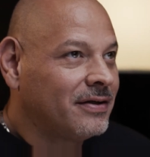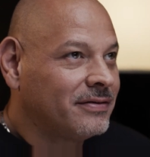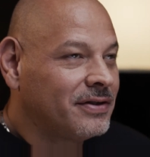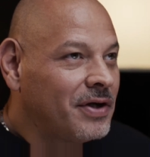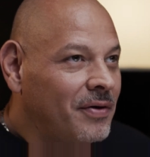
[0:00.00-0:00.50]

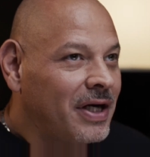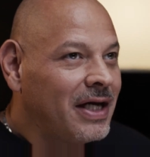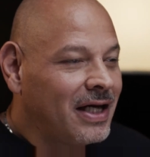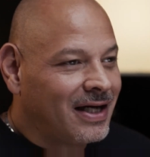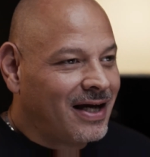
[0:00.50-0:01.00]

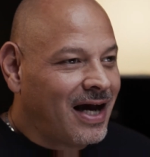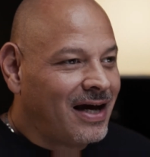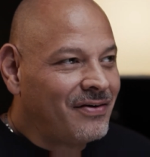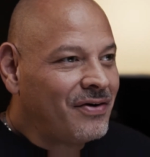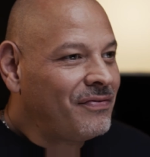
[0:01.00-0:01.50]
Eddie, I
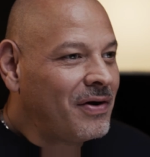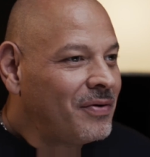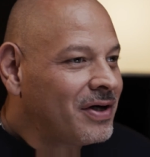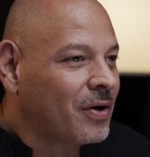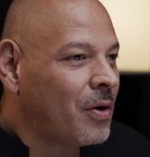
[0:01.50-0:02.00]
don't know if I
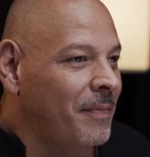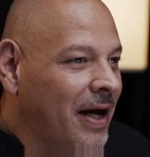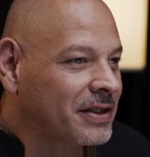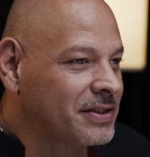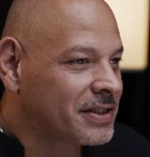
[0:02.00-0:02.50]
wanna go
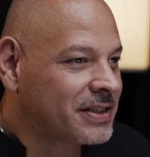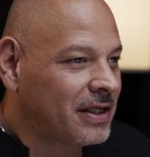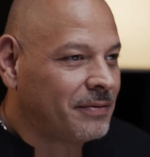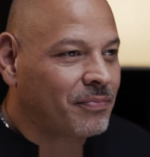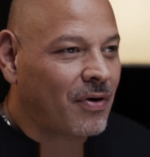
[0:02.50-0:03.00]
back to just
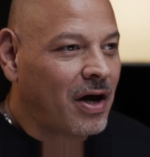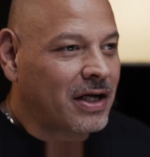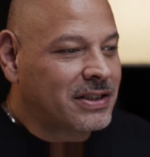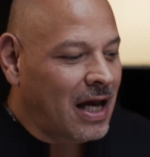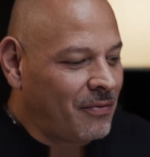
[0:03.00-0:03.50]
selling
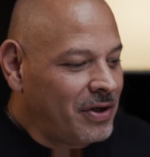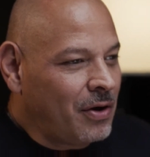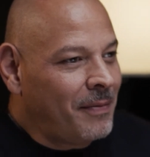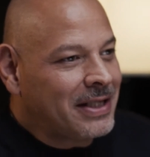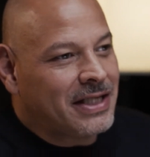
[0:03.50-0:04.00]
products. I wanna
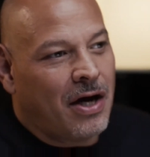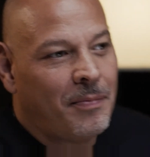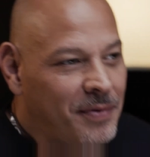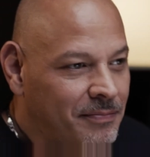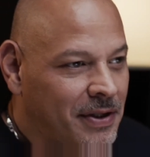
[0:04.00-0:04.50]
go back to
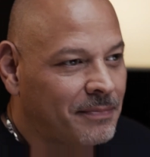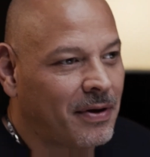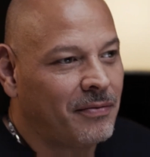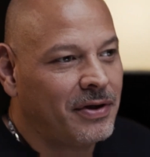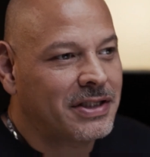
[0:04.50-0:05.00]
helping people. I
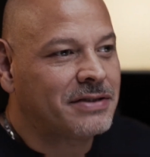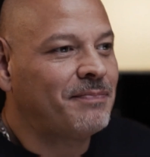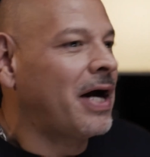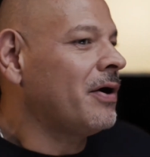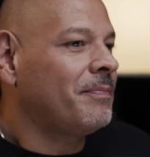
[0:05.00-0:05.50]
wanna
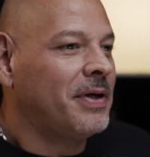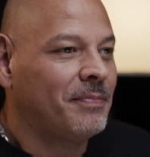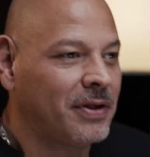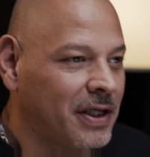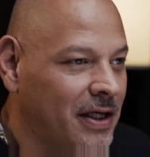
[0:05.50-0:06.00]
inspire
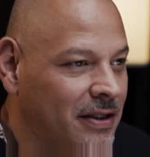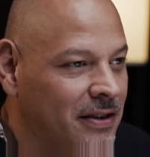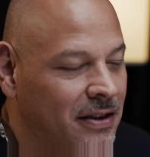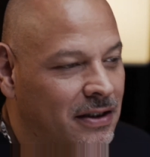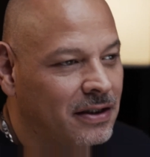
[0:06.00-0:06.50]
people again.
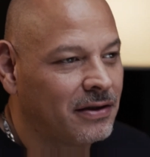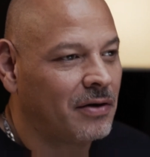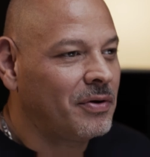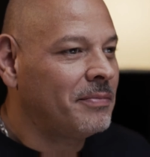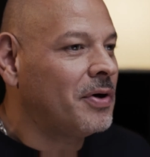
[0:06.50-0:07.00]
I
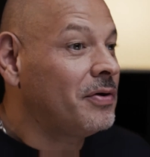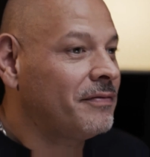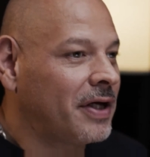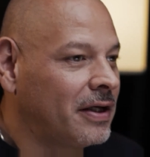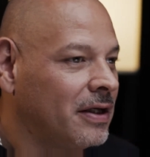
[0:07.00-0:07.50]
wanna motivate.